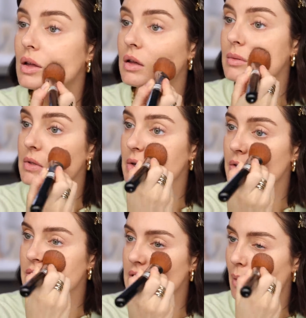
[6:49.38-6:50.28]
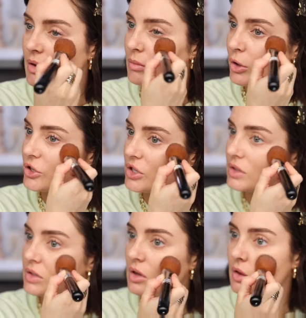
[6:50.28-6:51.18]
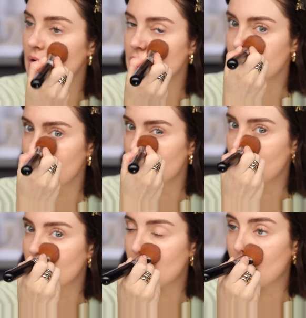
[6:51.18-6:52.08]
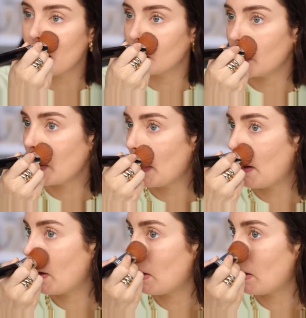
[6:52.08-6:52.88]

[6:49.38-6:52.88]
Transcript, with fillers: And I'm just gonna use dabbing motion so that I don't get any pilling.